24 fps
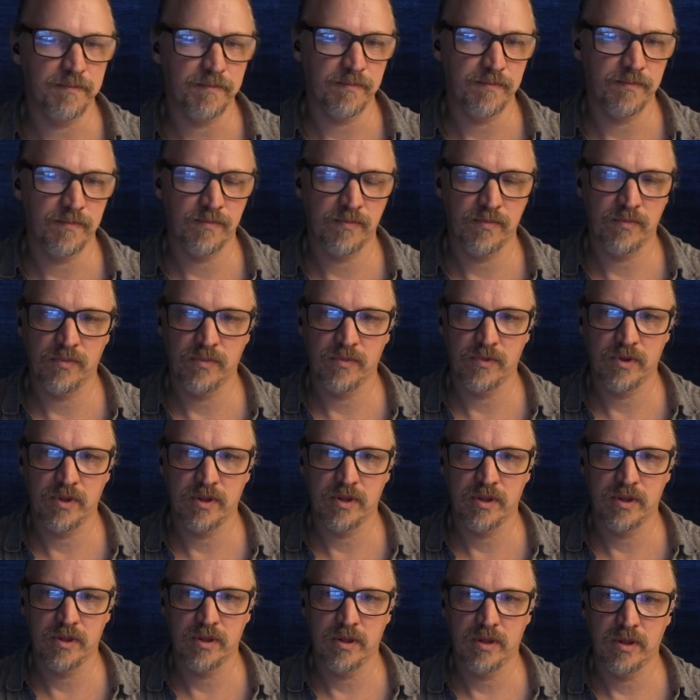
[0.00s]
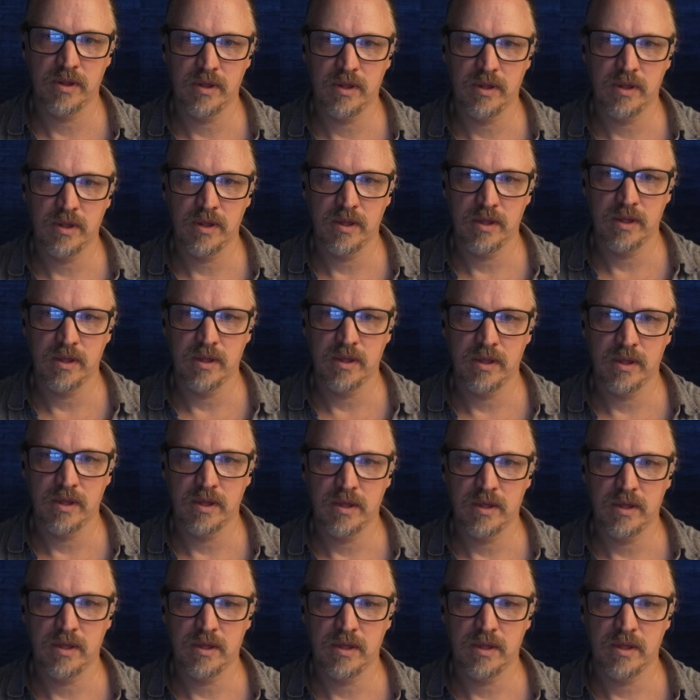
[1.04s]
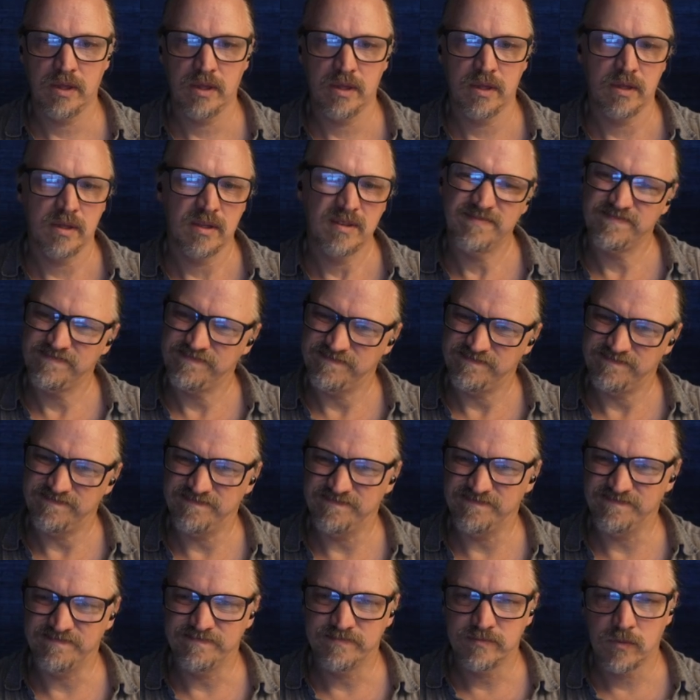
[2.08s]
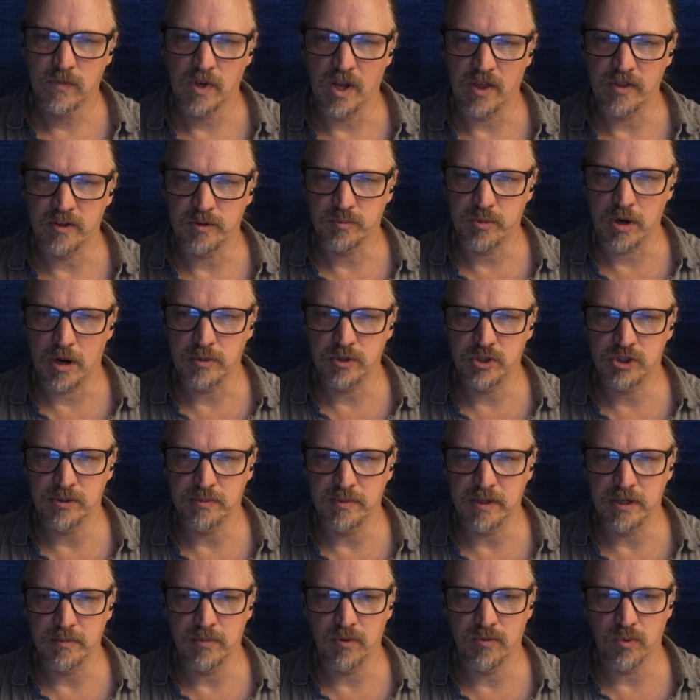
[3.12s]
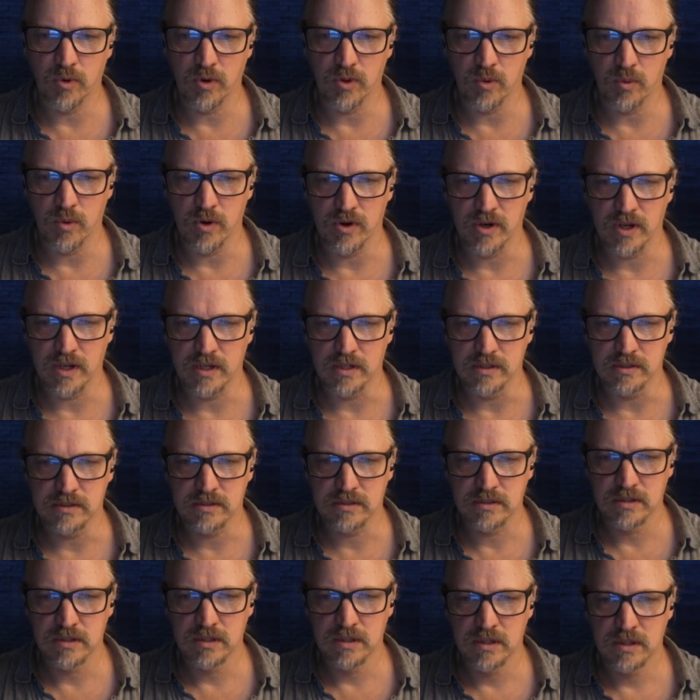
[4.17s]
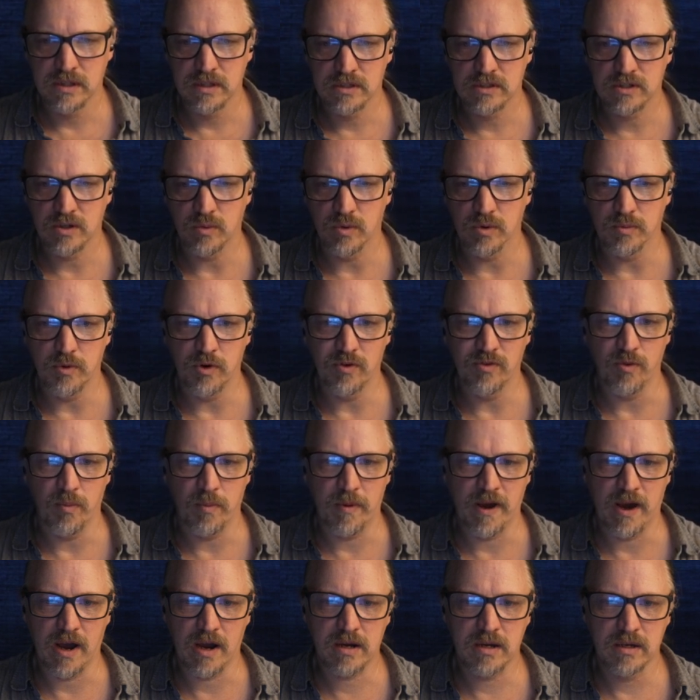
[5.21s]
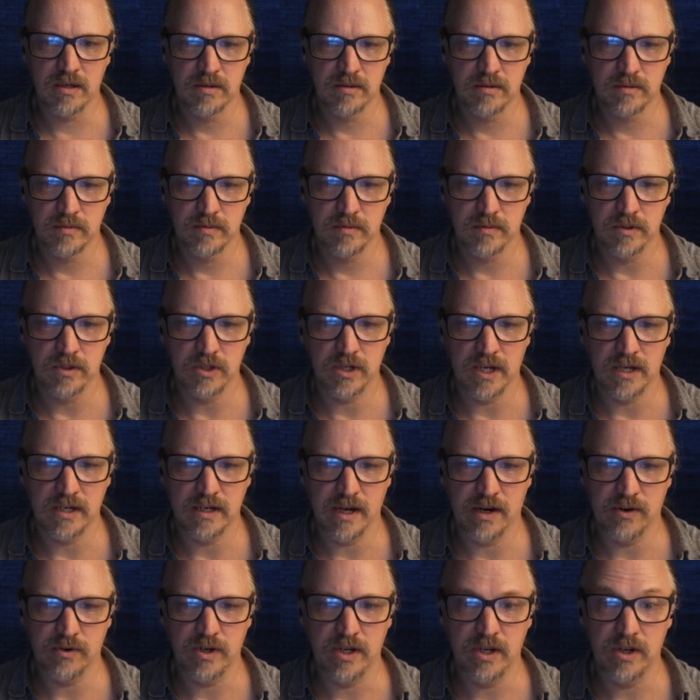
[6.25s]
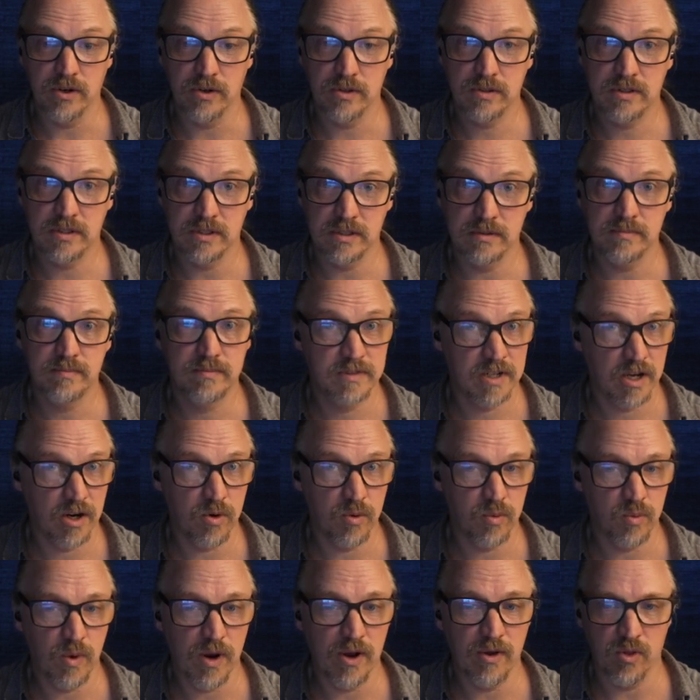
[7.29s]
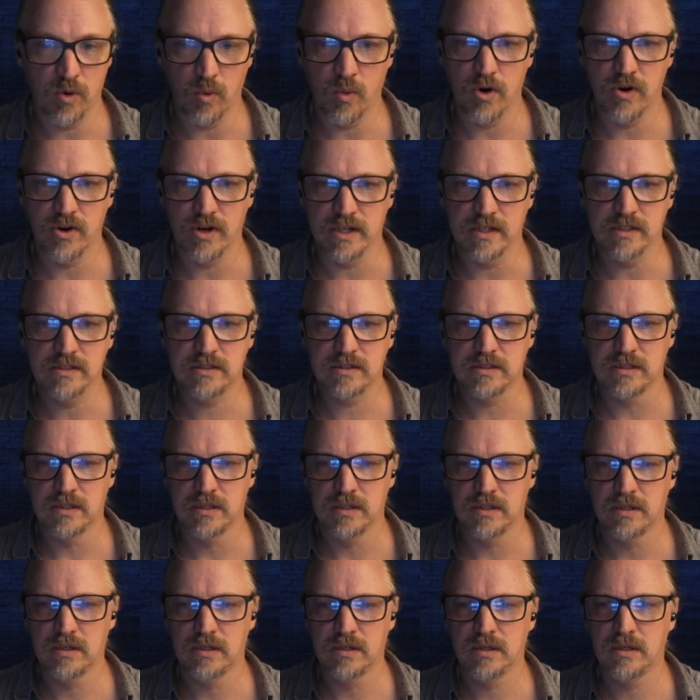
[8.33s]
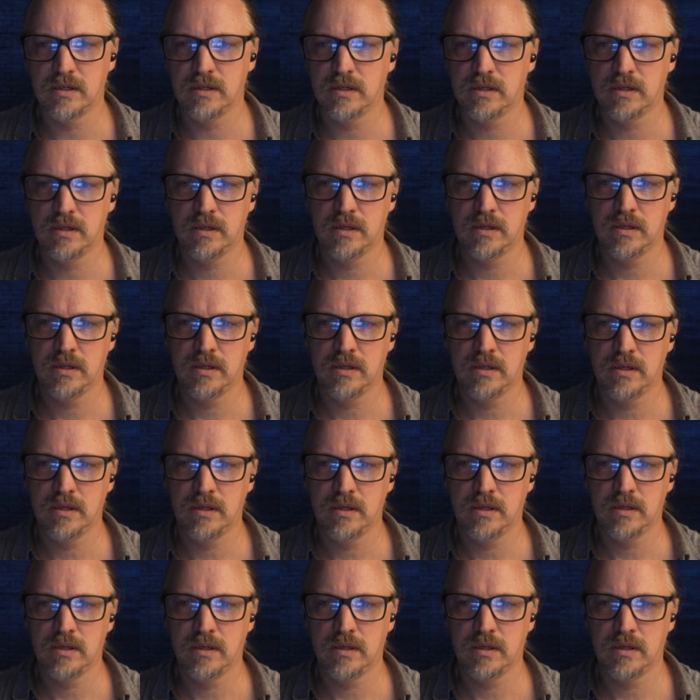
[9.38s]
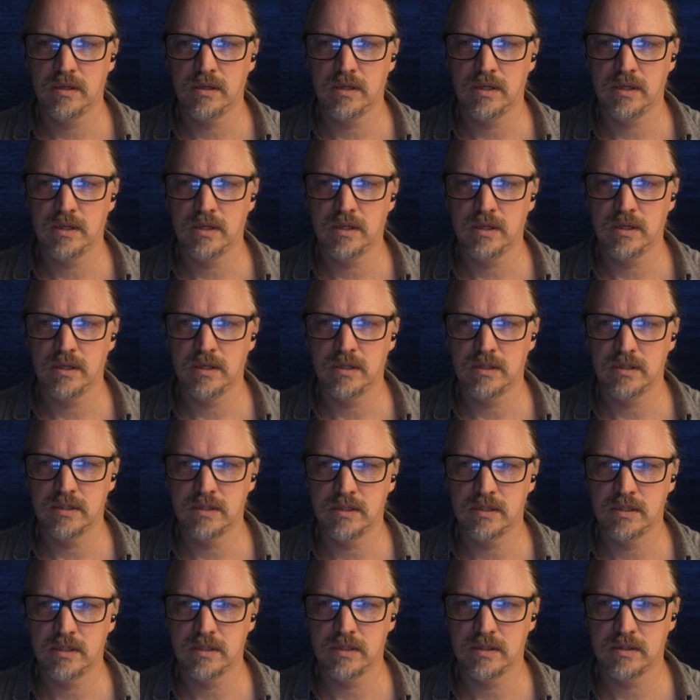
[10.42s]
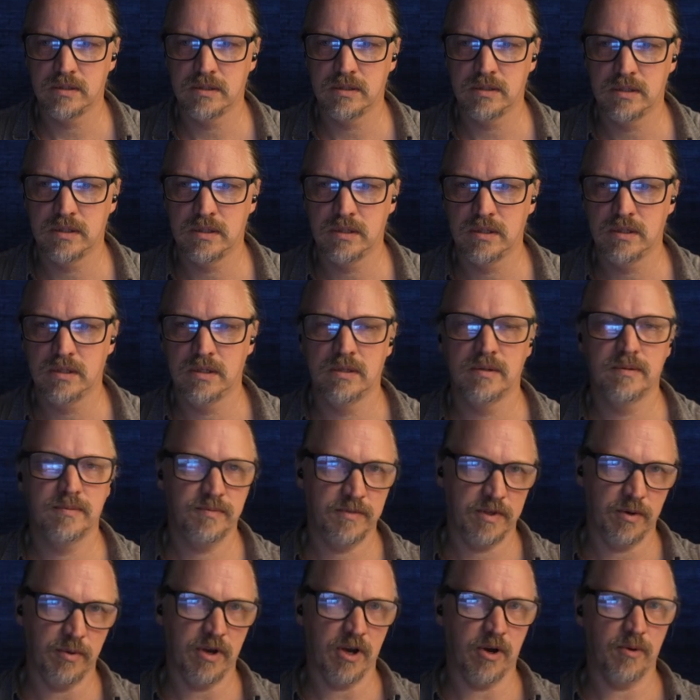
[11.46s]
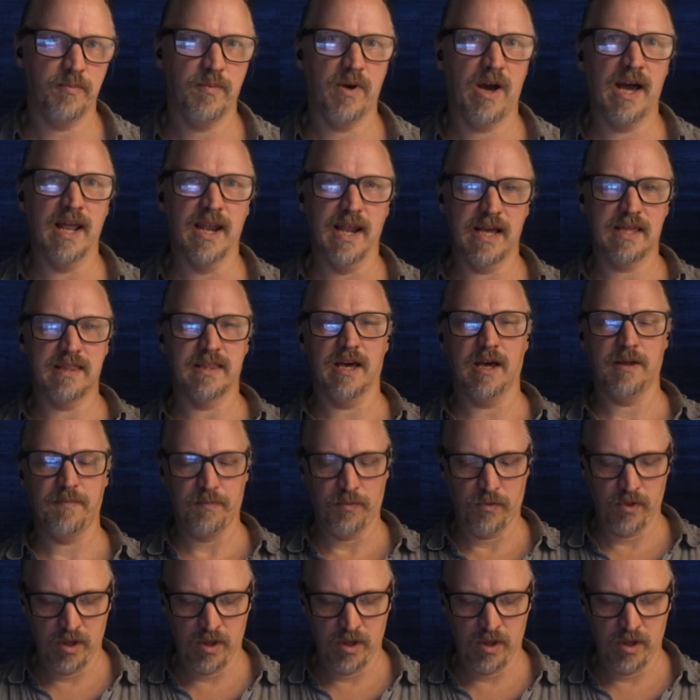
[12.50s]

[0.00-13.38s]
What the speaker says: Do it is double check the brakes on this car. I think probably should be before the word is. So we'll move it back, looking down here to tell where the word is. The best one to do it is double check the brakes on this car. There we go. I like that.